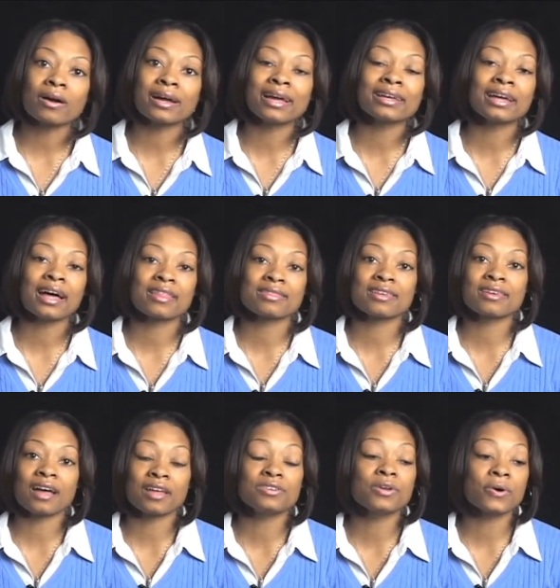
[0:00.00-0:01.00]
And
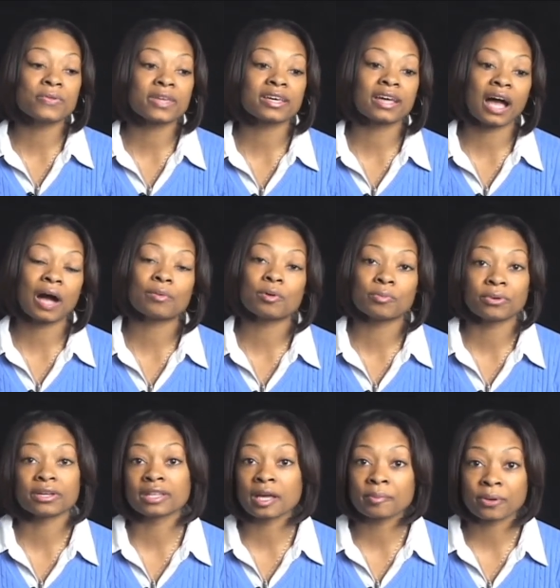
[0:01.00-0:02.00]
I know that God will
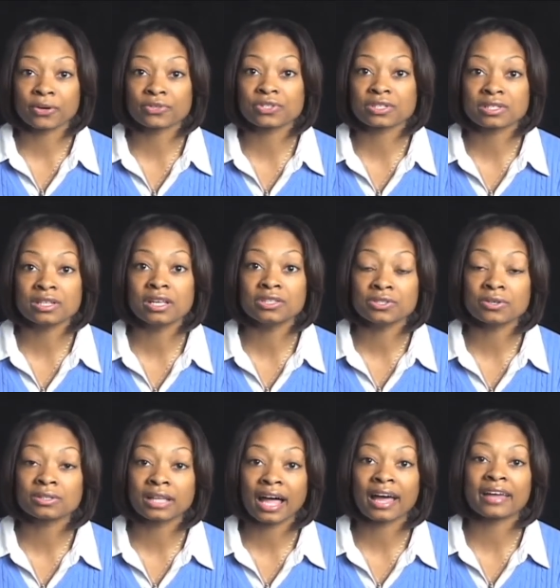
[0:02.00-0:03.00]
bring that person in your
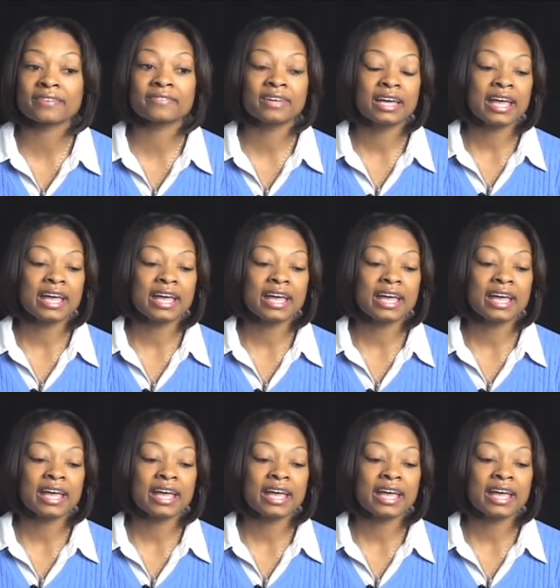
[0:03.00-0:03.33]
life.